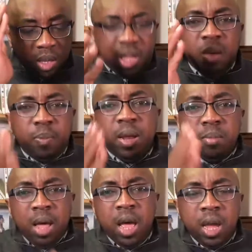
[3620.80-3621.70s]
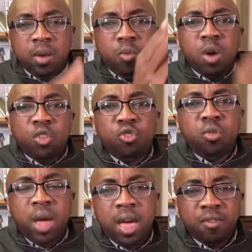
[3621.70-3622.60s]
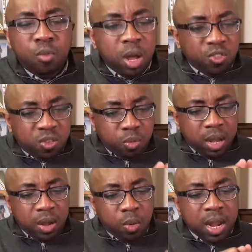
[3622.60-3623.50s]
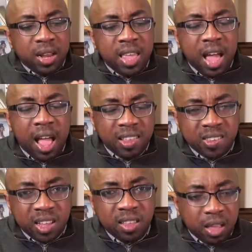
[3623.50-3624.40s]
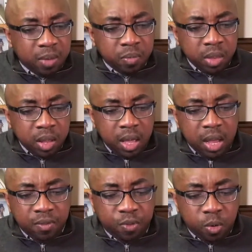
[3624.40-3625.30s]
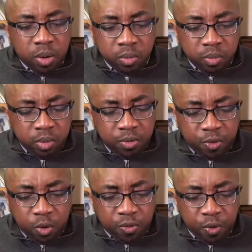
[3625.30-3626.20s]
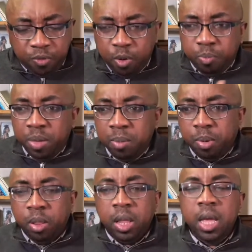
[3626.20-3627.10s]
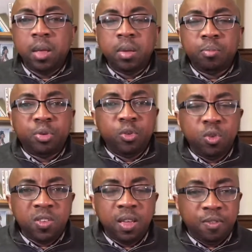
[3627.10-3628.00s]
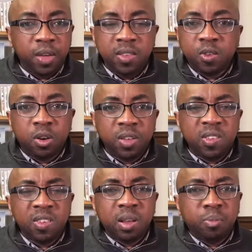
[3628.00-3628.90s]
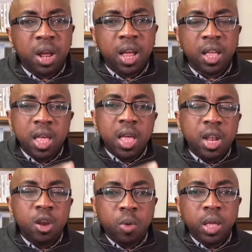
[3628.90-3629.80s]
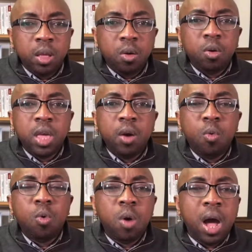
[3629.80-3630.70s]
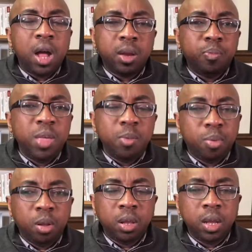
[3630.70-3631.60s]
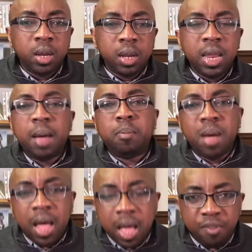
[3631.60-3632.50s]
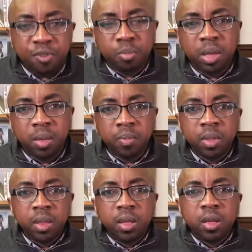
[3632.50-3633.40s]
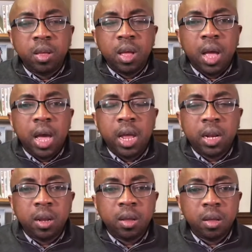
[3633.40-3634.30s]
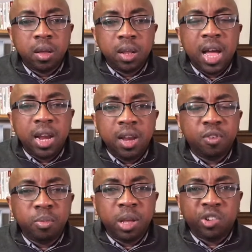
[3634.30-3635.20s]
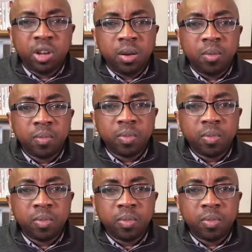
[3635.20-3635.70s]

keep in mind what you have. What are the assets? And for people producing things, services, and products, knowing, okay, who are the people that buy from me? And that information,